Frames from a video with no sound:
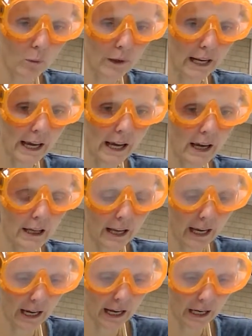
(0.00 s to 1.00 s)
went ahead
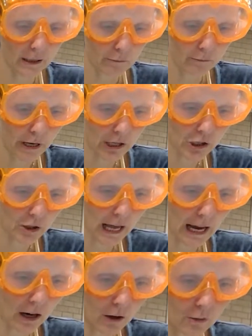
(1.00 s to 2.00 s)
and measured
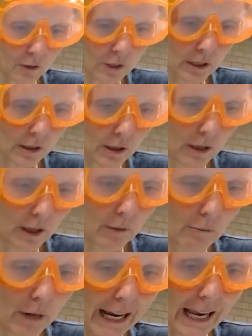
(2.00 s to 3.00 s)
out
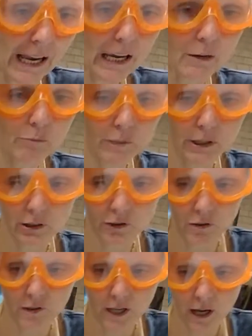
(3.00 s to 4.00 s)
my 8
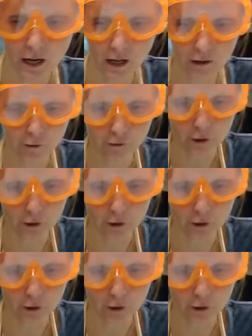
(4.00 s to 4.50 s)
mils of